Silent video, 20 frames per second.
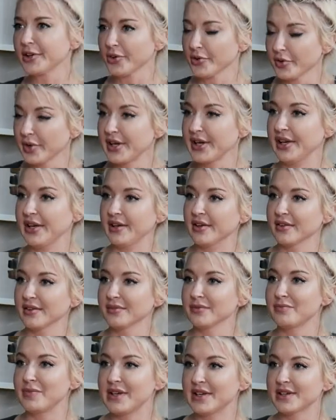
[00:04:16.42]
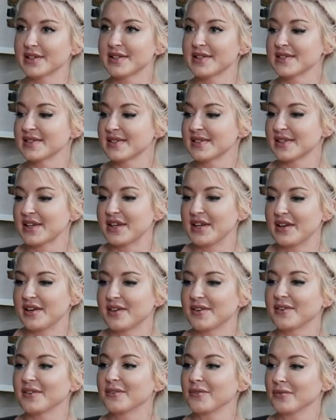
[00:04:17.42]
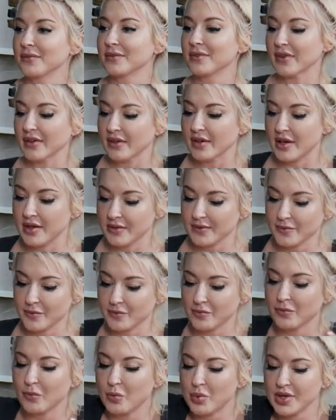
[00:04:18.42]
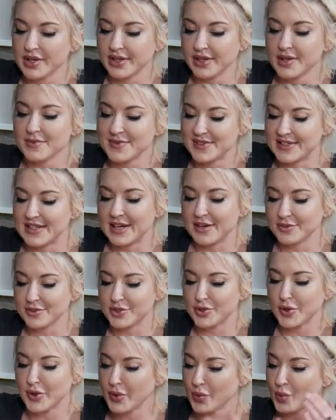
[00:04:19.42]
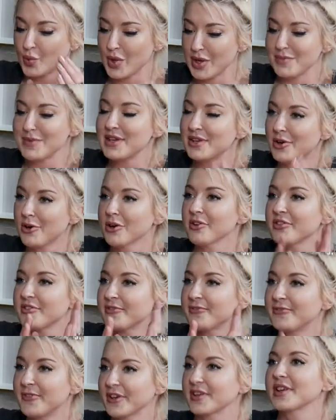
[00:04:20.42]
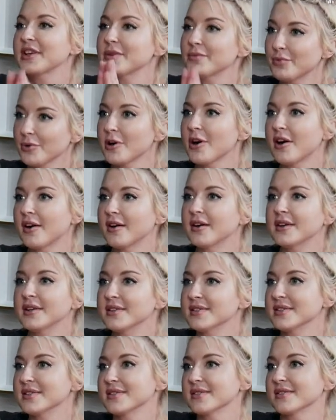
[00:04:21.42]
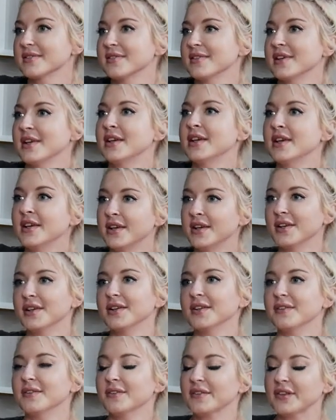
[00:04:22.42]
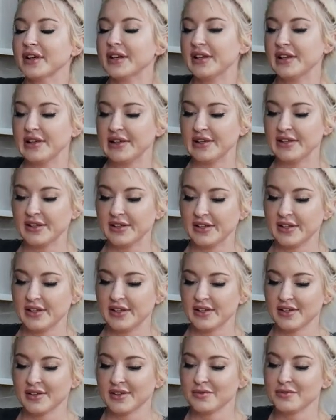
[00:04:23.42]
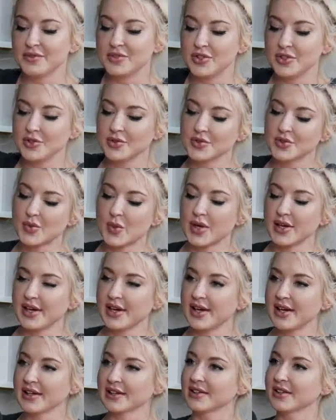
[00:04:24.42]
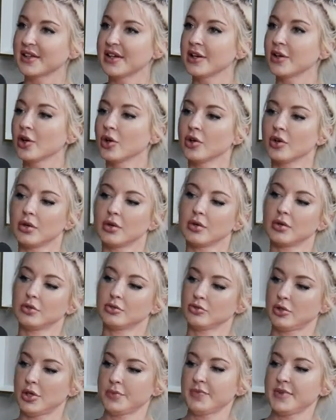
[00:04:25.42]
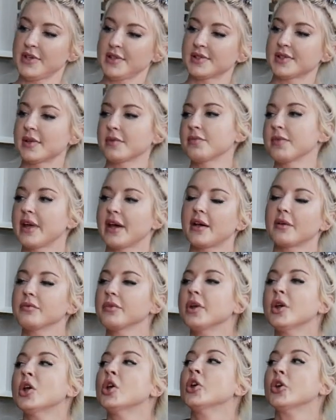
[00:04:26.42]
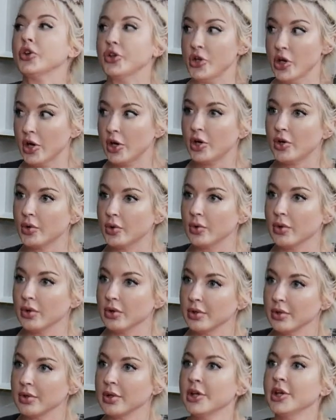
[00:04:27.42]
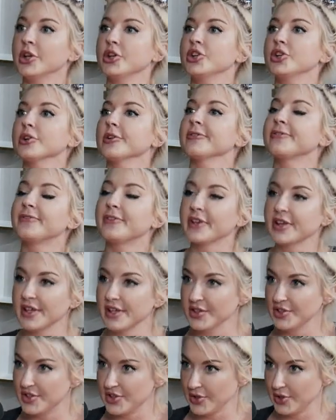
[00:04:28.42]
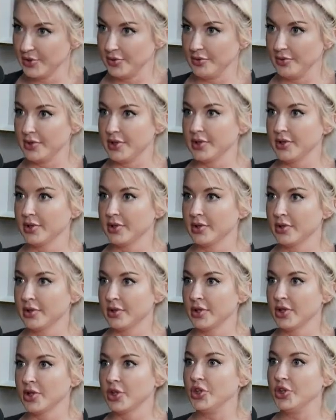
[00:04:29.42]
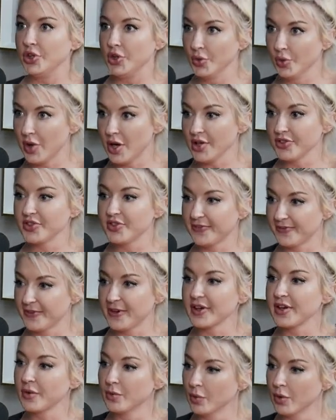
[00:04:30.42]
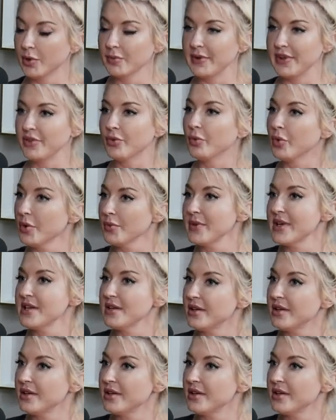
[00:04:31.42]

agree. Yeah. Because, like, when it comes down to it, women are the fucking prize. Mm-hmm. Like, dudes want to act like, oh, I'm this, I'm that. No, you're a fucking dude. You want the fucking woman. The woman